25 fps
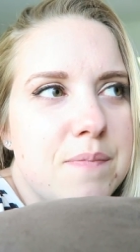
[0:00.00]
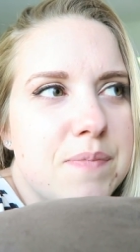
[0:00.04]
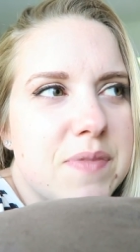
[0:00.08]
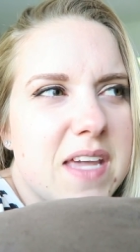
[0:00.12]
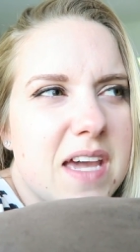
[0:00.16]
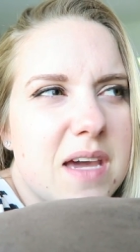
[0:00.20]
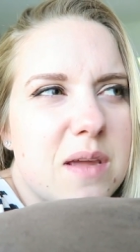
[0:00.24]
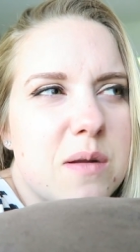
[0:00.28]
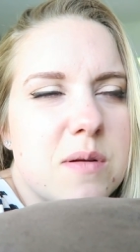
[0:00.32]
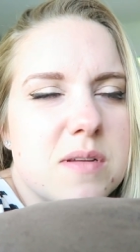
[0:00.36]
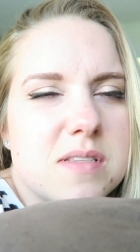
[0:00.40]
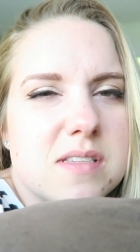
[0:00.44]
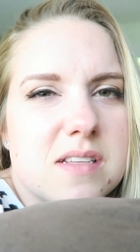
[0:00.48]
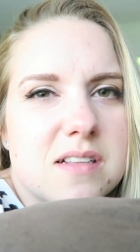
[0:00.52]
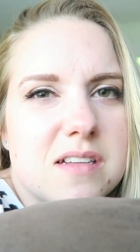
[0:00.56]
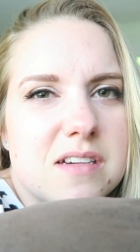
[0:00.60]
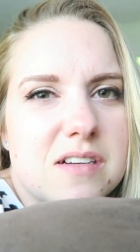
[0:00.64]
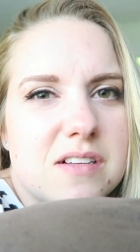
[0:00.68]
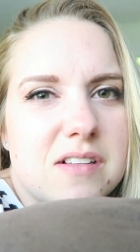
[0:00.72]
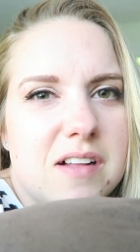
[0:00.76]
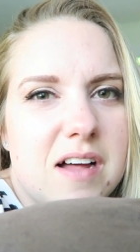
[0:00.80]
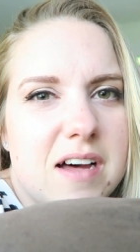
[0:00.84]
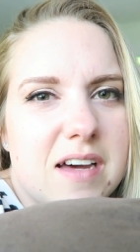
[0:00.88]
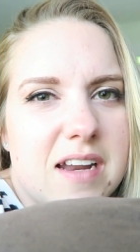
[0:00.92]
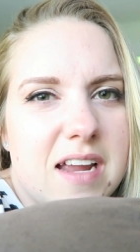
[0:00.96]
Dan was a
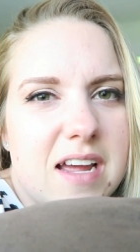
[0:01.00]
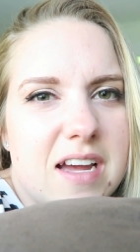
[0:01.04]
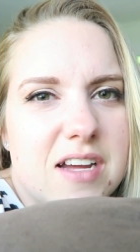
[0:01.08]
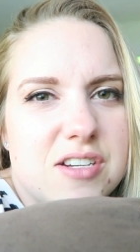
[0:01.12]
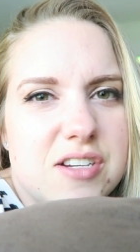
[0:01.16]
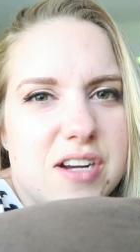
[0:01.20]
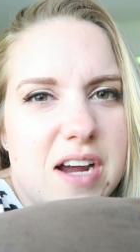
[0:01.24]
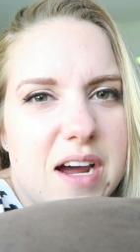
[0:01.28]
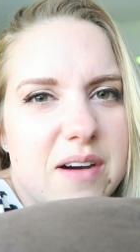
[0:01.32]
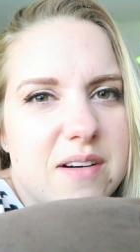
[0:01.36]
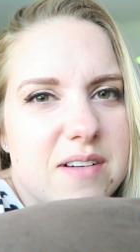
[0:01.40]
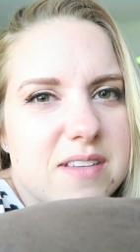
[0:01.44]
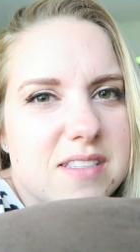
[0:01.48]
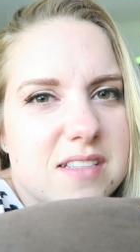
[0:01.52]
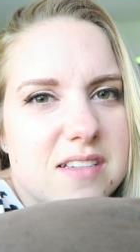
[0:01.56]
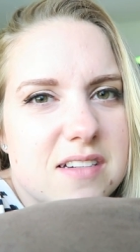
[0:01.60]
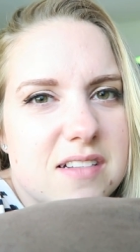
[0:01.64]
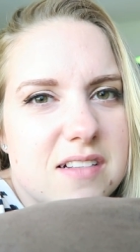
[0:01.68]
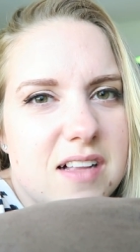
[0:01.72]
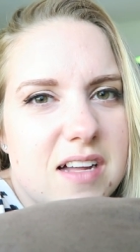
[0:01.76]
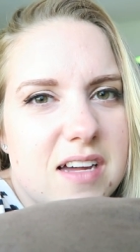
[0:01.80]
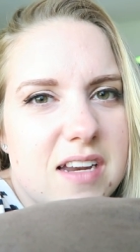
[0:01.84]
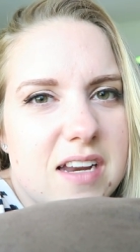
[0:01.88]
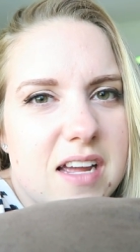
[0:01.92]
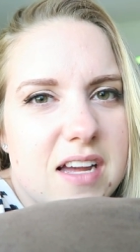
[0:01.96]
little on edge, I was a
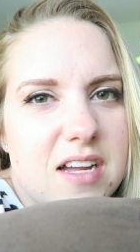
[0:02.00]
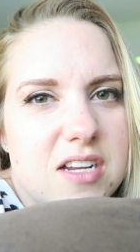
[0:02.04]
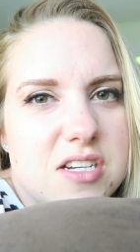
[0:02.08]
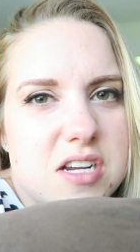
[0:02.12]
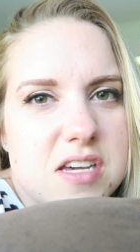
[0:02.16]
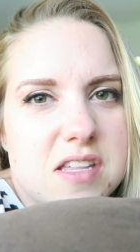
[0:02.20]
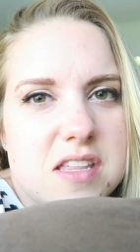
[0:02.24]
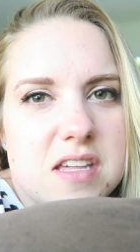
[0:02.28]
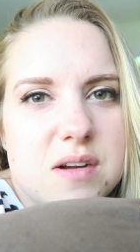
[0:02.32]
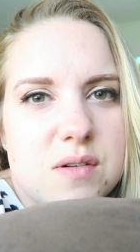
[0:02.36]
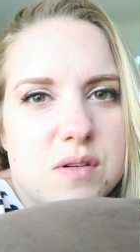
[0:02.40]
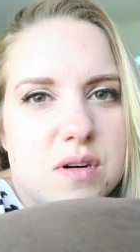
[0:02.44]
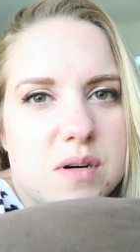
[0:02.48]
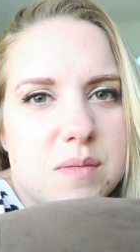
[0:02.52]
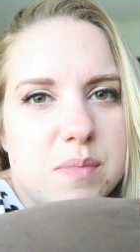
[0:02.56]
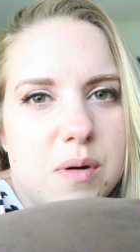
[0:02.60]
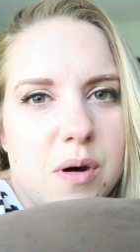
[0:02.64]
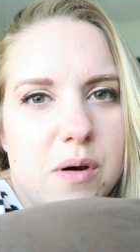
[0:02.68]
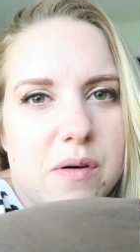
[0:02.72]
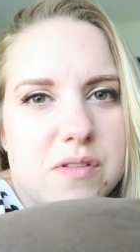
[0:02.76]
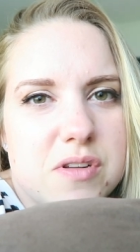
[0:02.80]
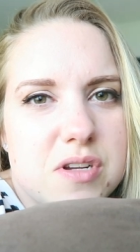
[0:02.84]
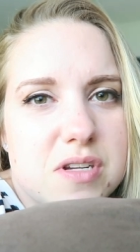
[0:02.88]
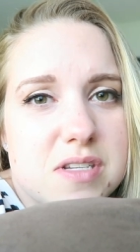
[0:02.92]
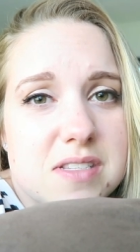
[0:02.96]
little on edge. I think we're
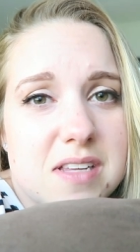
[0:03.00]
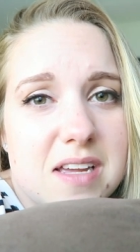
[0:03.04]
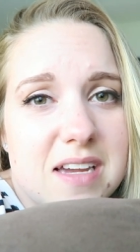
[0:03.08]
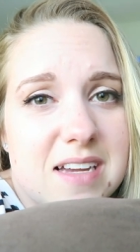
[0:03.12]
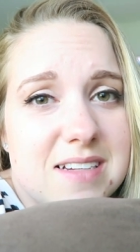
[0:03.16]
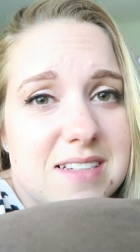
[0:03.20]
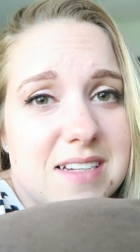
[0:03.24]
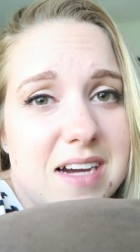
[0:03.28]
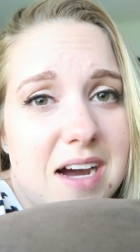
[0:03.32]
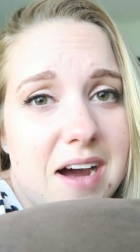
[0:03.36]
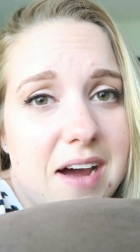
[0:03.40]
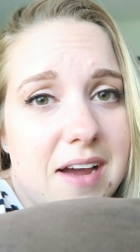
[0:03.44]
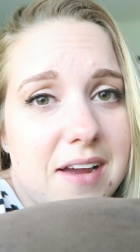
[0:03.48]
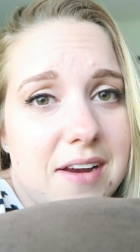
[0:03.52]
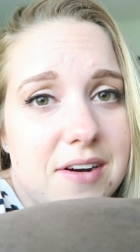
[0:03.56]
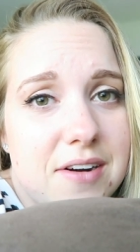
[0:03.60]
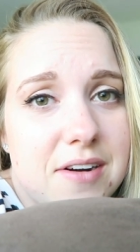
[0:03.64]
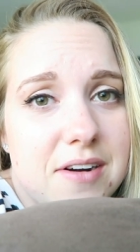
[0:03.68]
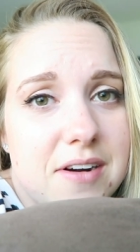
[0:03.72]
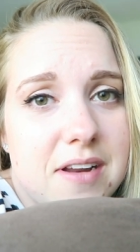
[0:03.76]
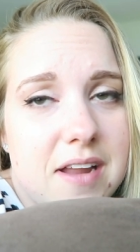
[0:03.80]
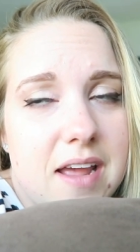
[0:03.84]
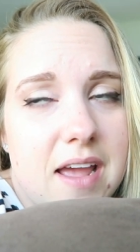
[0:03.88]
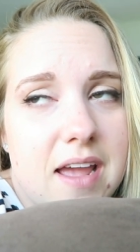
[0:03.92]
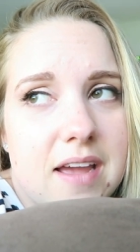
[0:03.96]
both just like
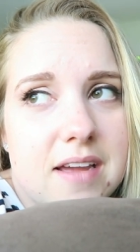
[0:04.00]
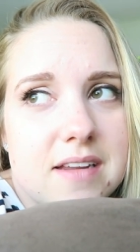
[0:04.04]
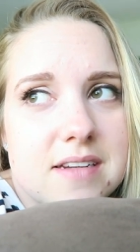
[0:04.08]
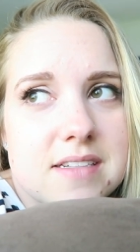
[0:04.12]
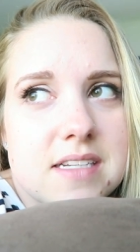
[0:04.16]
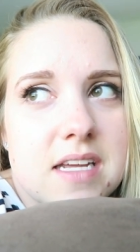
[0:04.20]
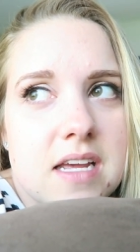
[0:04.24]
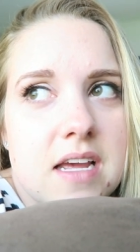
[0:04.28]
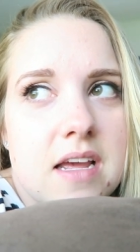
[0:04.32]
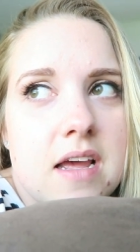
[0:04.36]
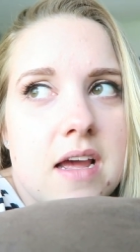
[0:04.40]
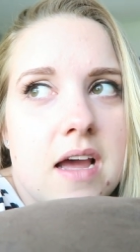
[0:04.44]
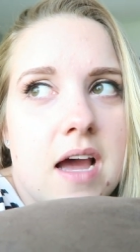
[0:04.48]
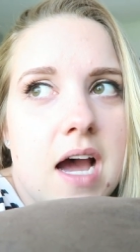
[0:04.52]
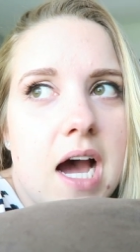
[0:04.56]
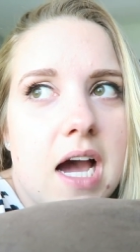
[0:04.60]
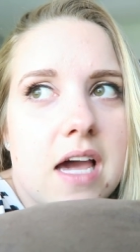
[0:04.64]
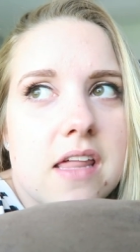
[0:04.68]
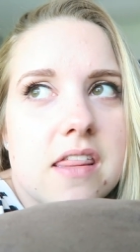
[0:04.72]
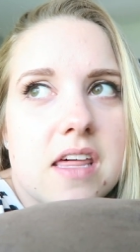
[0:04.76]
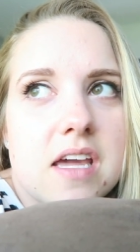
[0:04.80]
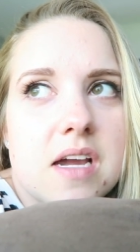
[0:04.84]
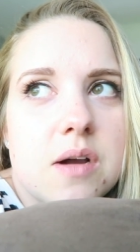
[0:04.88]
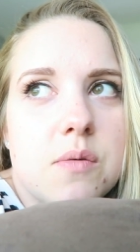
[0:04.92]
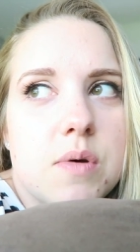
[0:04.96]
tired, and
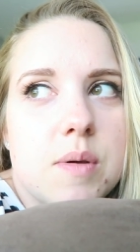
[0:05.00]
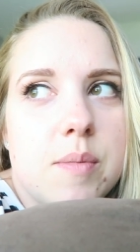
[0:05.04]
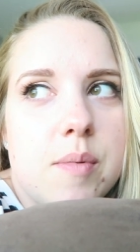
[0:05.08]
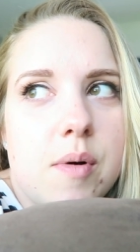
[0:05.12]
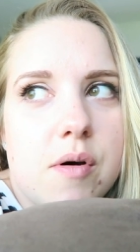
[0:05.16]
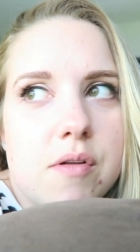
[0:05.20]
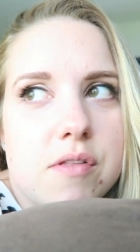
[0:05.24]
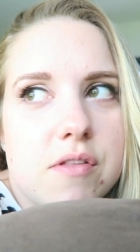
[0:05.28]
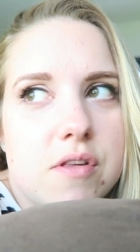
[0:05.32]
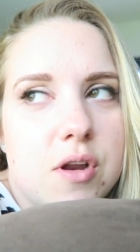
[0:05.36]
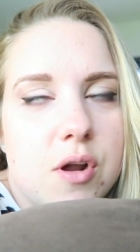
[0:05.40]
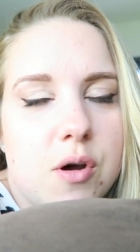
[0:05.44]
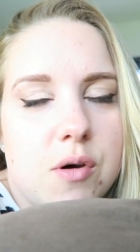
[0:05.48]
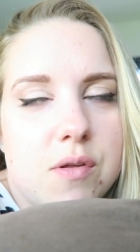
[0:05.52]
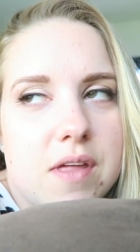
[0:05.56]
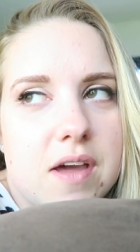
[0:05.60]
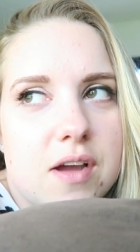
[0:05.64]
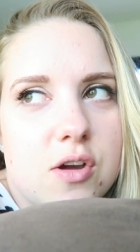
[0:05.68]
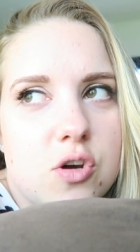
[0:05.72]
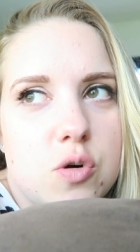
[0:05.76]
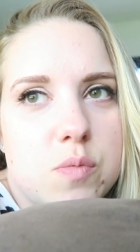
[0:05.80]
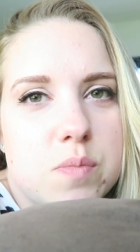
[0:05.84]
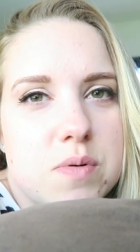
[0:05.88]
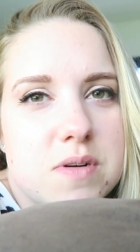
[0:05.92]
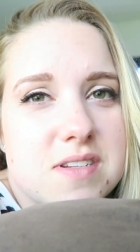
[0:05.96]
I think we both know
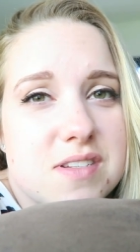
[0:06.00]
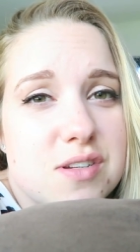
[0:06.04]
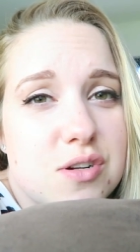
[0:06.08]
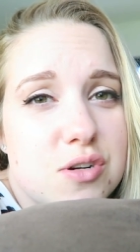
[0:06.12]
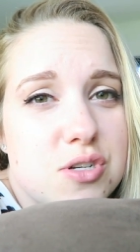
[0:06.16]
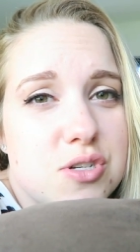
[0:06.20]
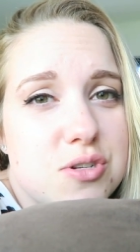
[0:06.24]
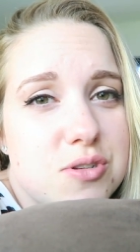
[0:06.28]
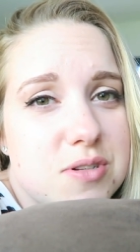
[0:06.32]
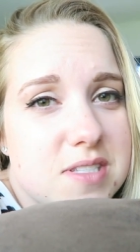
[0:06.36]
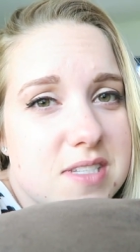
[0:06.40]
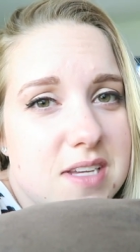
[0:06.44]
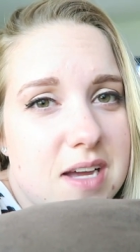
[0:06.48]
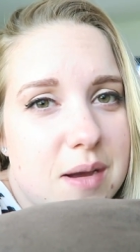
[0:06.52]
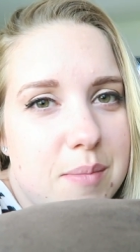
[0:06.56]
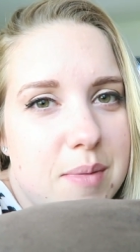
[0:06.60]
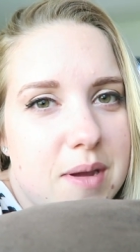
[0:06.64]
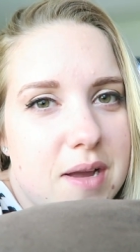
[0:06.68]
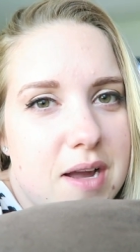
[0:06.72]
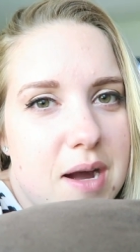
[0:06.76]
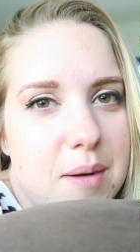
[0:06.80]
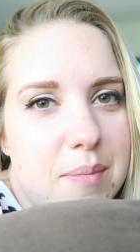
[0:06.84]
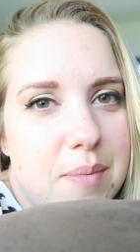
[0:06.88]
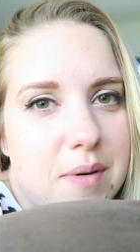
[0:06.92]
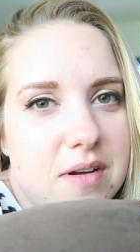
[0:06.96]
that Cooper's surgery is
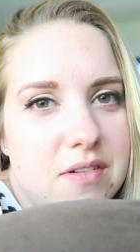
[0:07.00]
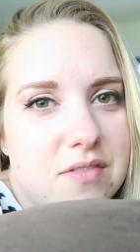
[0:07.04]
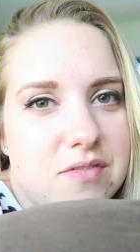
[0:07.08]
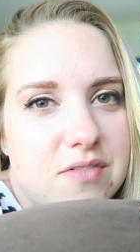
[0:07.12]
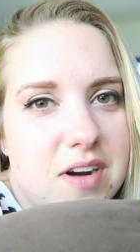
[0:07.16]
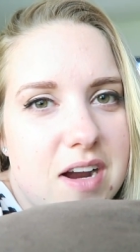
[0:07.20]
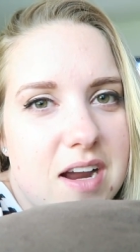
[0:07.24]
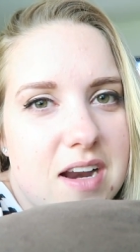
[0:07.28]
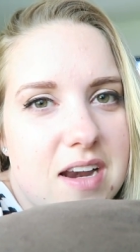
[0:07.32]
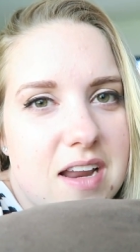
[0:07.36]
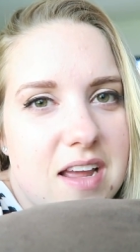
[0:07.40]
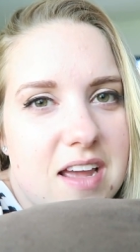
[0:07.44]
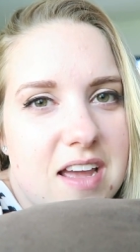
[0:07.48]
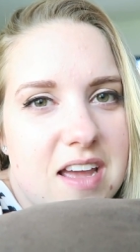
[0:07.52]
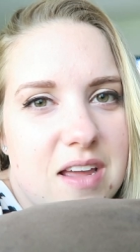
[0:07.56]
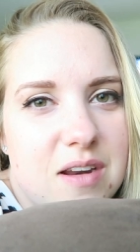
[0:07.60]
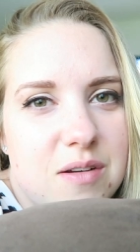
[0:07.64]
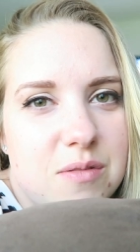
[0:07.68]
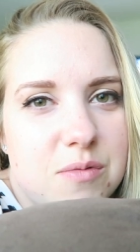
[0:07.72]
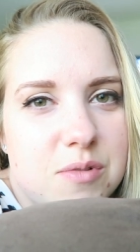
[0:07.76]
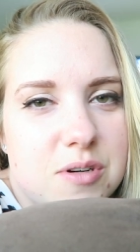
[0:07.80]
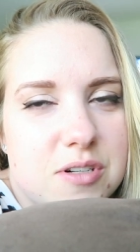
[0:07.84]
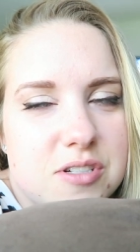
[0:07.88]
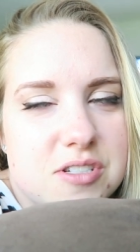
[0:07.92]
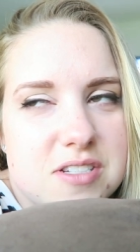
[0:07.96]
coming up on Friday,
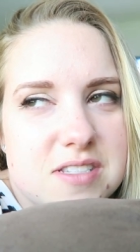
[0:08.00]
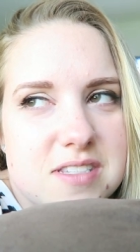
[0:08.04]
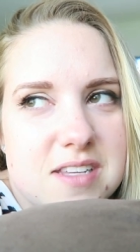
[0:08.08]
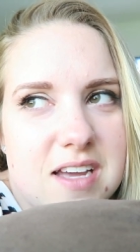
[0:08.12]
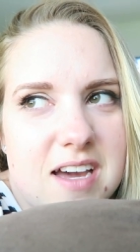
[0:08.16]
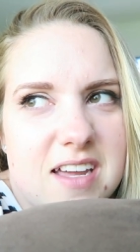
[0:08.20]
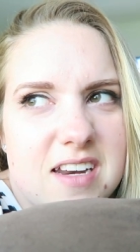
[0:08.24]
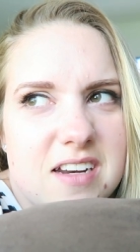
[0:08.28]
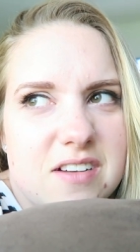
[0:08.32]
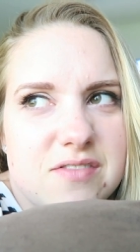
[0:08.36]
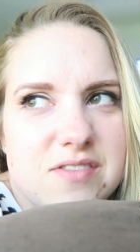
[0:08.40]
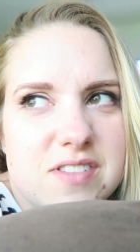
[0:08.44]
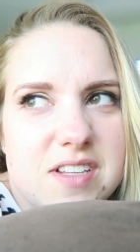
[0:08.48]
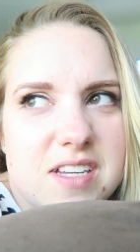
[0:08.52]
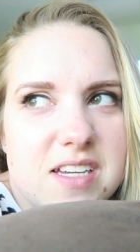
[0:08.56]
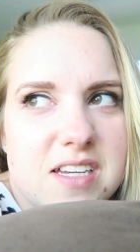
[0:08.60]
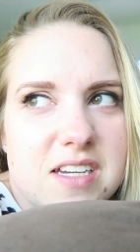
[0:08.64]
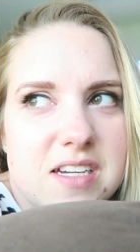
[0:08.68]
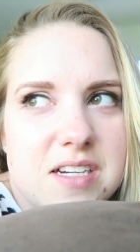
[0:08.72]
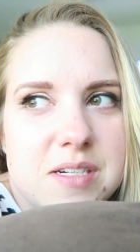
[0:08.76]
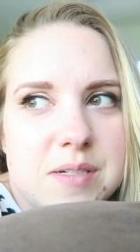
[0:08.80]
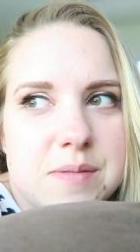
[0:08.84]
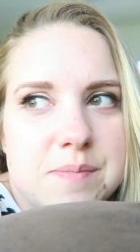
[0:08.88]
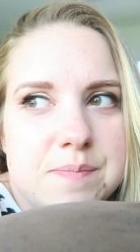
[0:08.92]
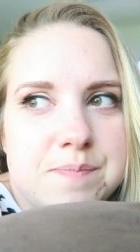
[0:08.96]
and we're just kind of
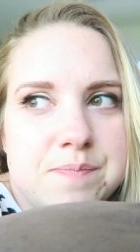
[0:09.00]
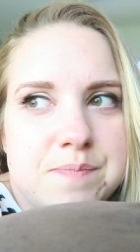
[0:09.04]
like,